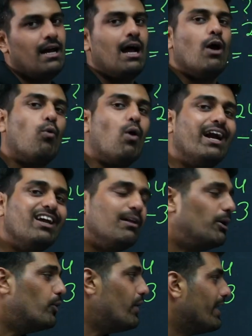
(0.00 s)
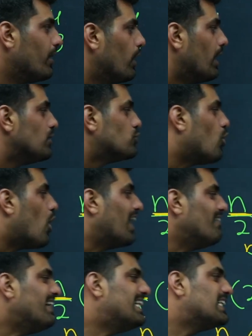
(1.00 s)
What you will be doing? Solving
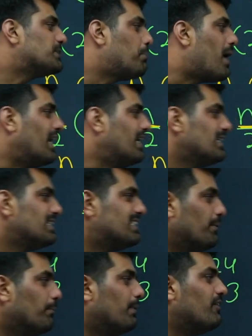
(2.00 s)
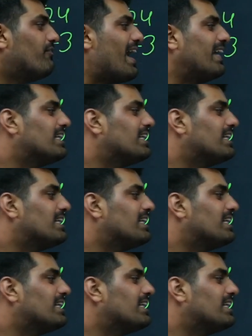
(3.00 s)
this part, simplifying this